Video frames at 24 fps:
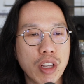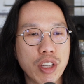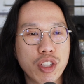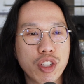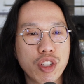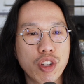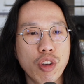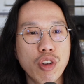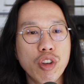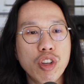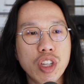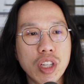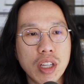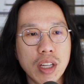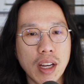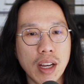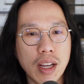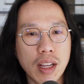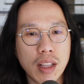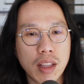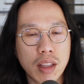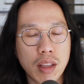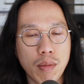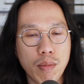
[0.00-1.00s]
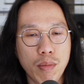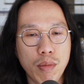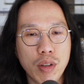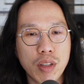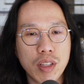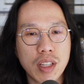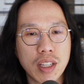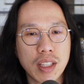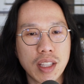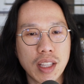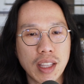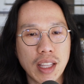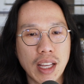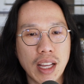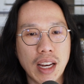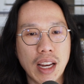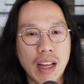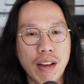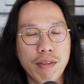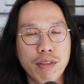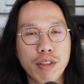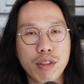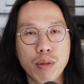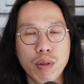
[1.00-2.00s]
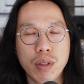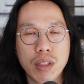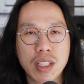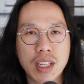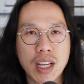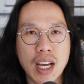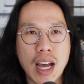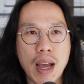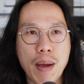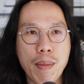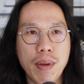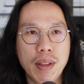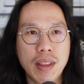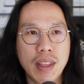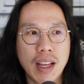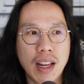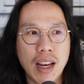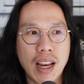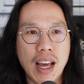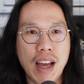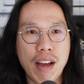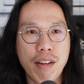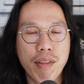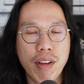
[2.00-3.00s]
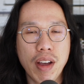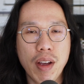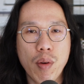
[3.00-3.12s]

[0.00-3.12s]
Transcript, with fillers: associate the music that they love to a time in their life